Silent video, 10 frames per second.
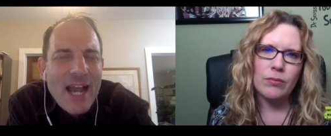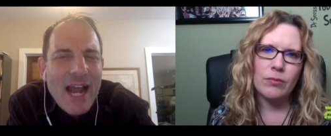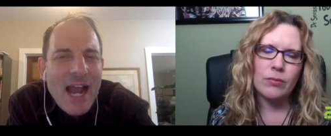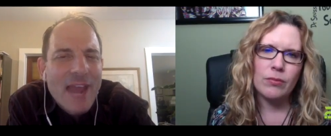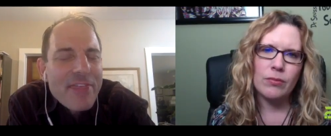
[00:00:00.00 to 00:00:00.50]

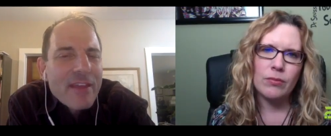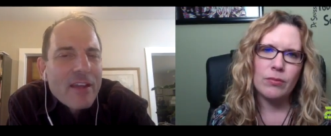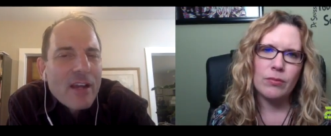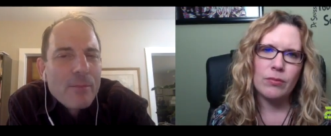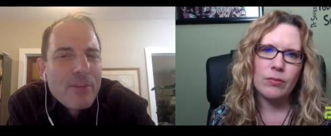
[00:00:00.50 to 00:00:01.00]
Speaker 1: I
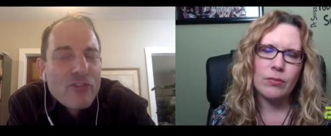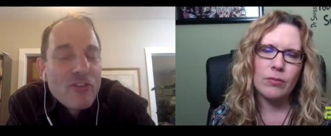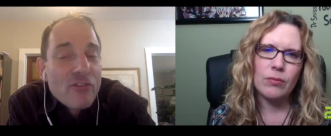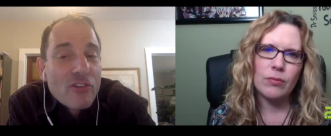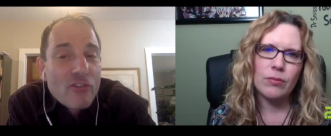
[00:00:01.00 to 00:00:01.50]
think
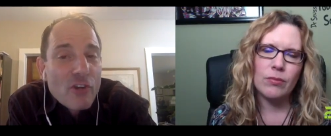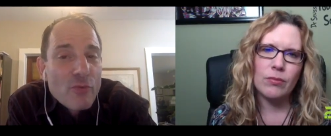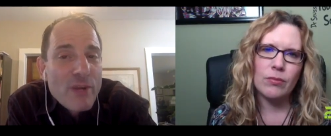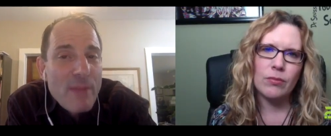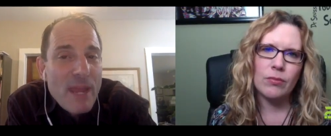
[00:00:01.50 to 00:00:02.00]
businesses
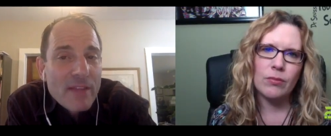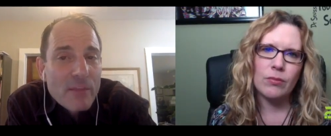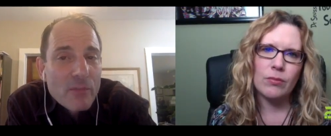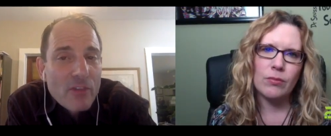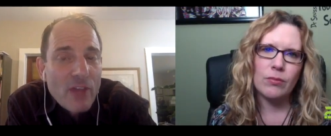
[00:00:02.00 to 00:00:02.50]
can remake
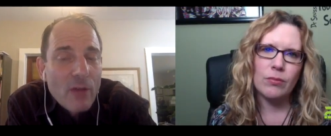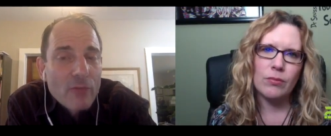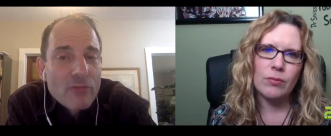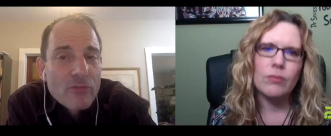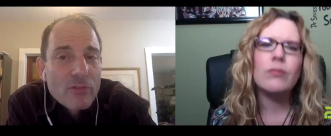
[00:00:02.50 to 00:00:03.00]

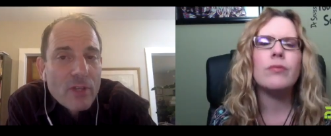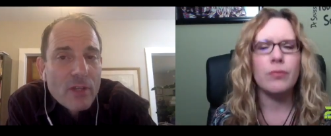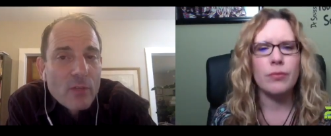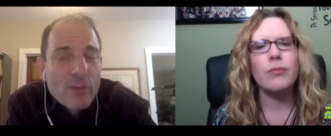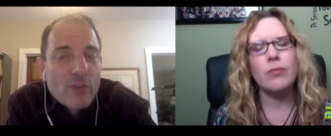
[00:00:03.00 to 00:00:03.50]
themselves.
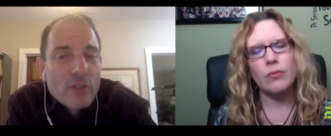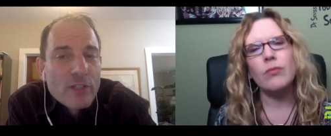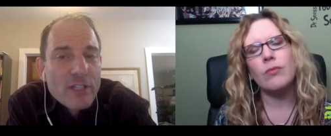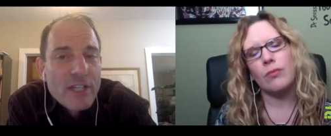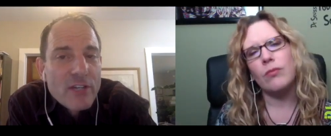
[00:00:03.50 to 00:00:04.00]
And mm-hmm. with good
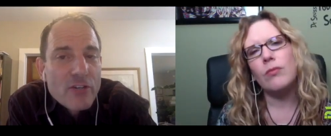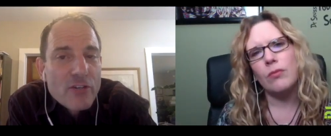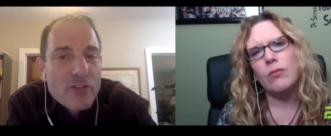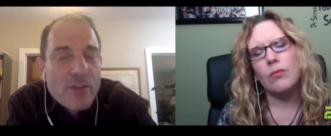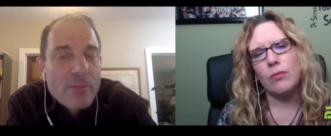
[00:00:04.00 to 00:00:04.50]

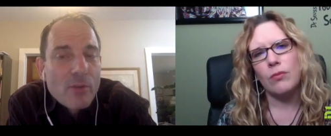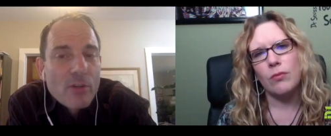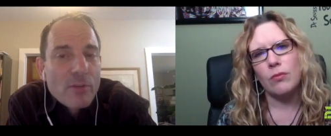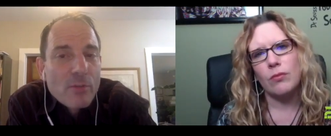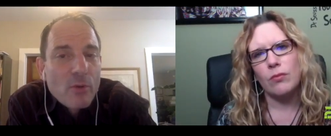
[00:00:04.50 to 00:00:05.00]
leadership,
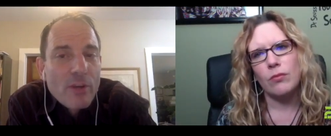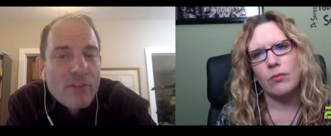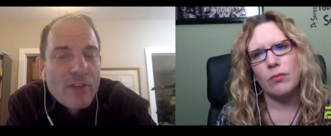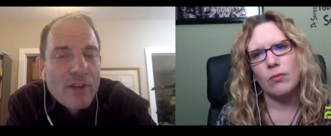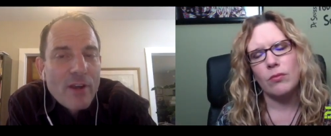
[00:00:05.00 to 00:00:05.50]
good employees,
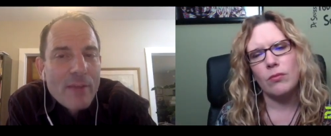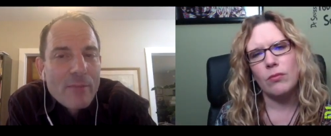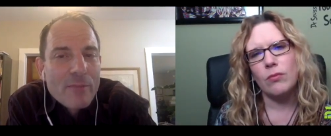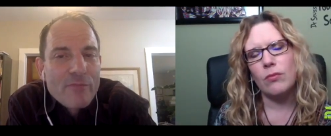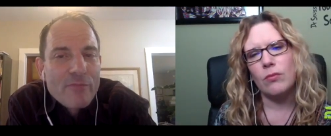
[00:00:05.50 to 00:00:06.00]
you know, I'm
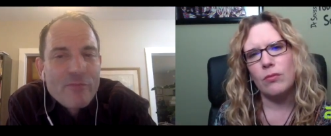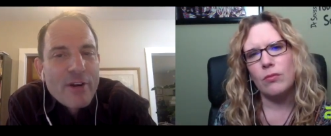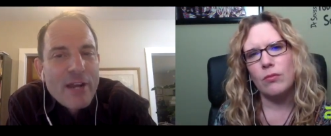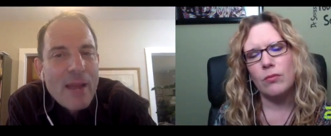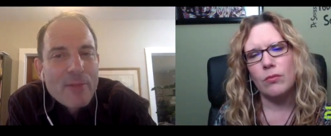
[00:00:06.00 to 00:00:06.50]

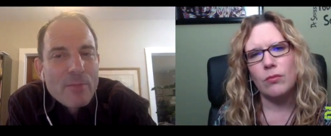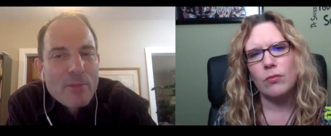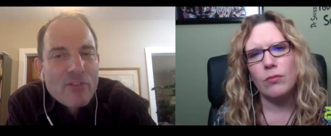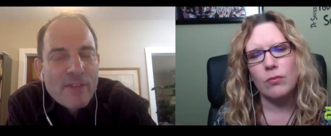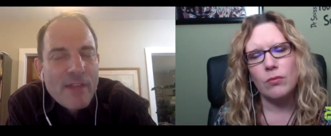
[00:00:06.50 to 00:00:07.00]
very
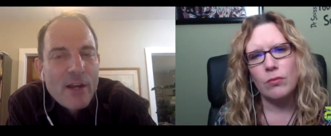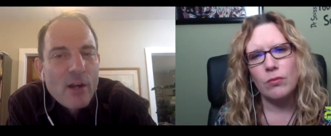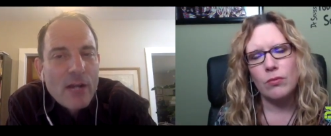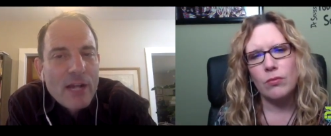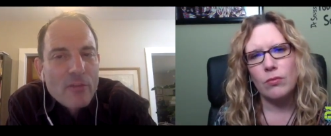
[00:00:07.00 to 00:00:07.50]
optimistic that all
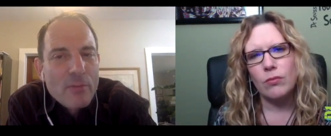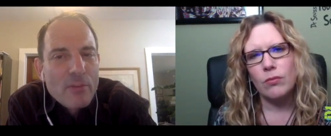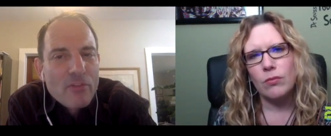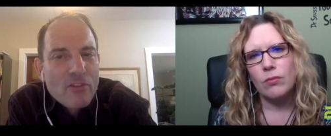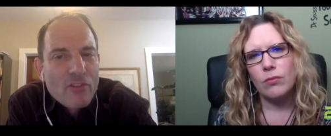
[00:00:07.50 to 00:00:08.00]
kinds of
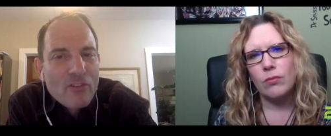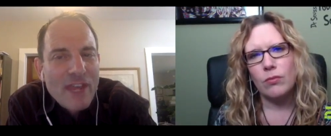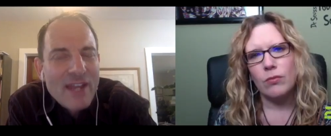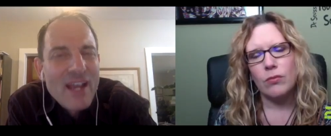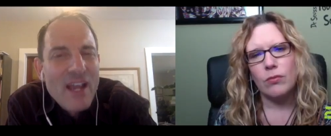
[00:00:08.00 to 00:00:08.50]
businesses
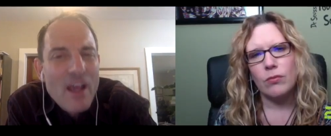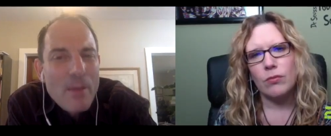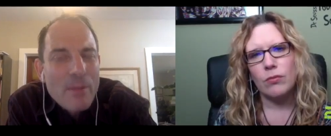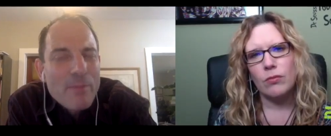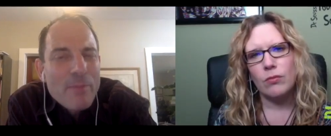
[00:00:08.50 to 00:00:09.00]
can.
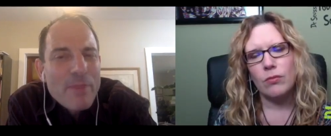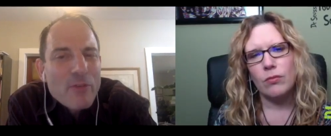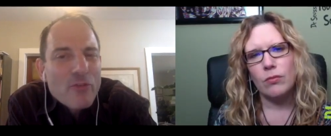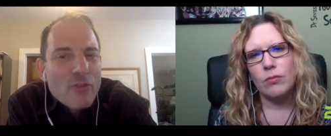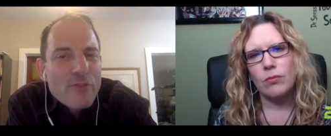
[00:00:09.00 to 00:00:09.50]
But but
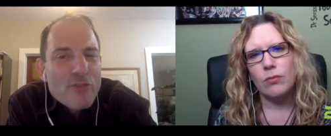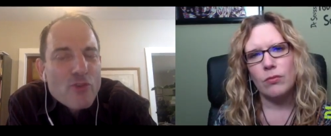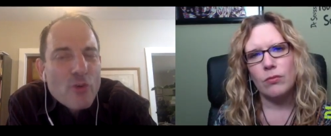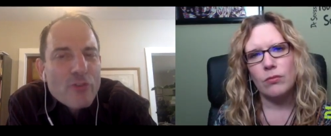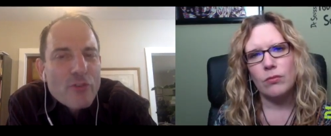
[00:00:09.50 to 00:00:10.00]
there's sort of
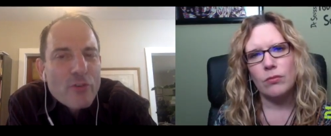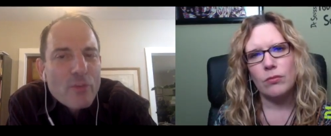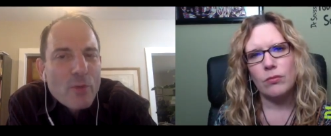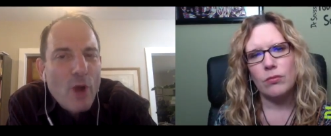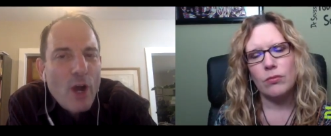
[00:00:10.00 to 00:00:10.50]

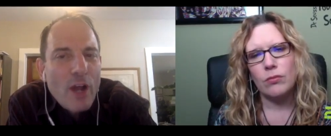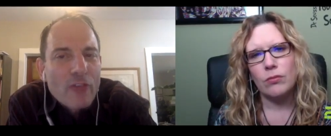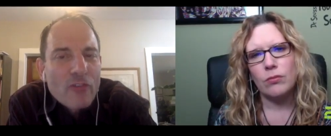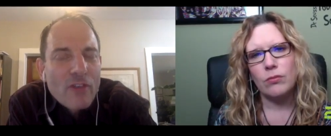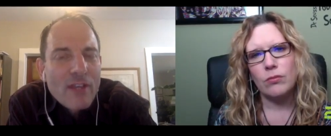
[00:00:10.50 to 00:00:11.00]
short-term
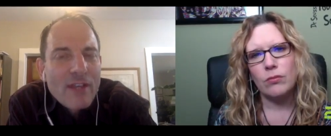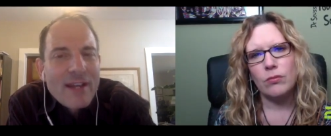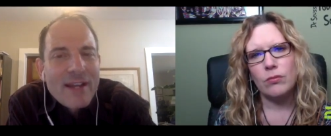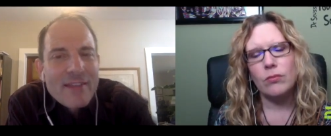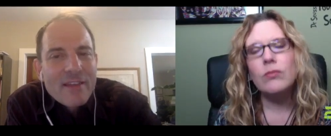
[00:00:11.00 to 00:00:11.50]
costs, and
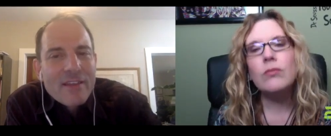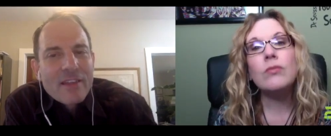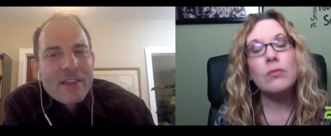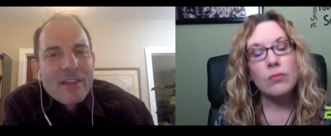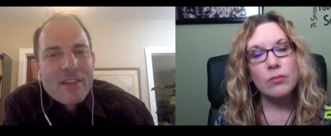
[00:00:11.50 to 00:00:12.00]
and I think
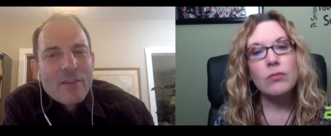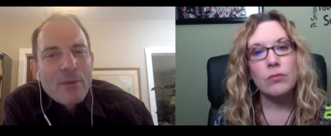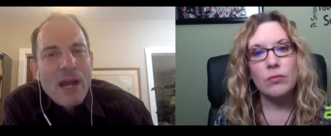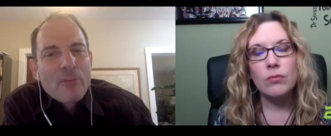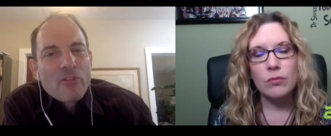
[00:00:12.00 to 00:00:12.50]
the
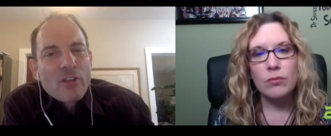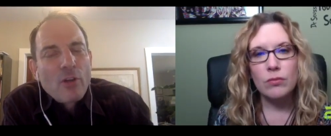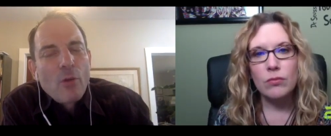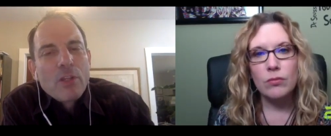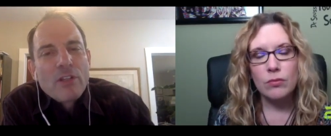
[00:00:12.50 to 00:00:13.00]
promise of
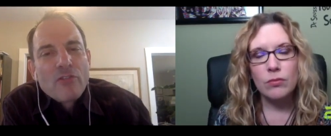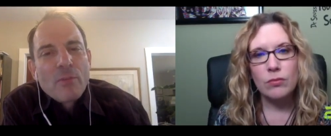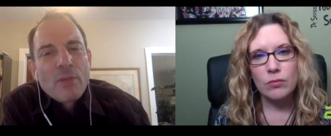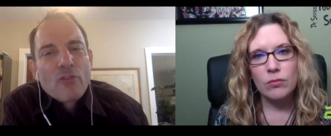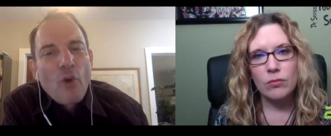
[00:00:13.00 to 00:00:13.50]
globalism
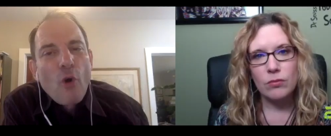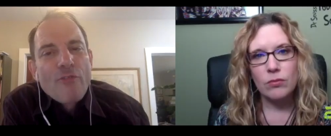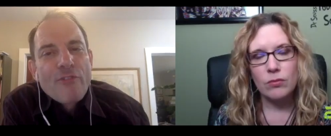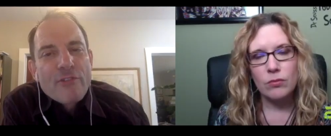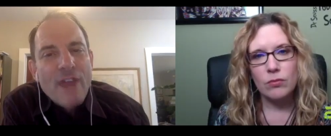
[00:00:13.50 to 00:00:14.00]
is
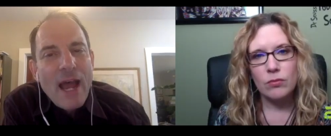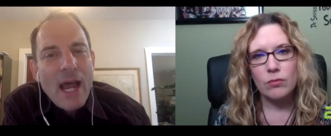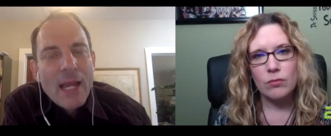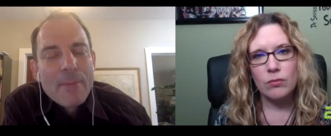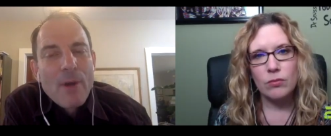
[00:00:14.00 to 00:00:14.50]
over
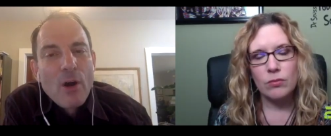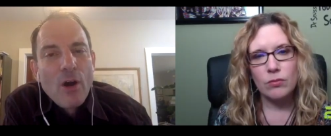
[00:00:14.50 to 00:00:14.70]
time